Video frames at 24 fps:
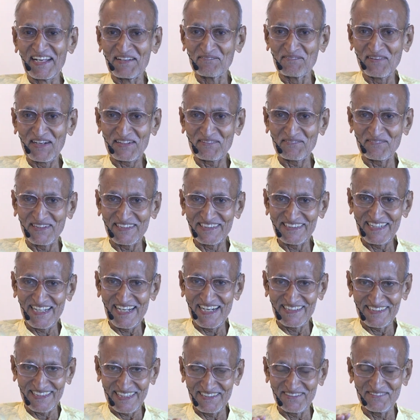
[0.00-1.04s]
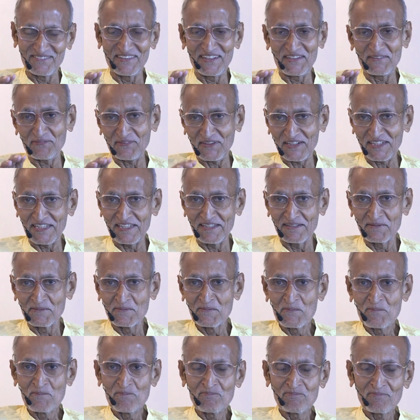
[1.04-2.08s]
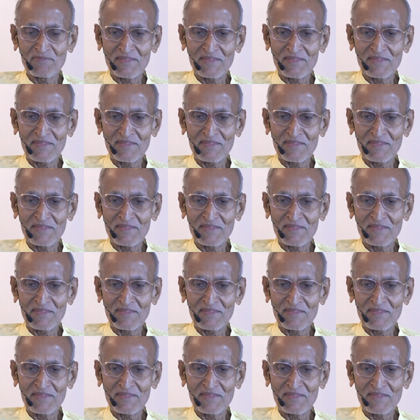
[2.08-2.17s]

In fact, one day I tell you, very funny.